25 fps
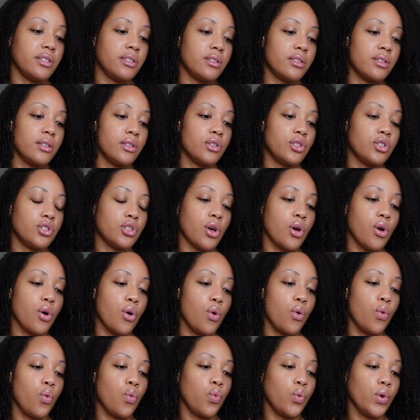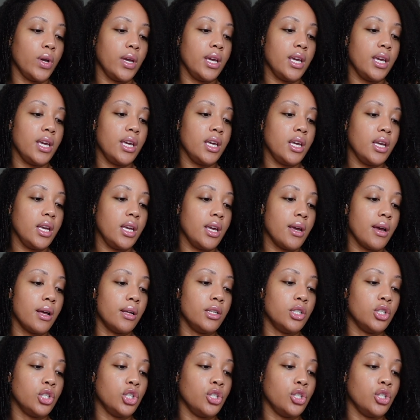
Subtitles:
So we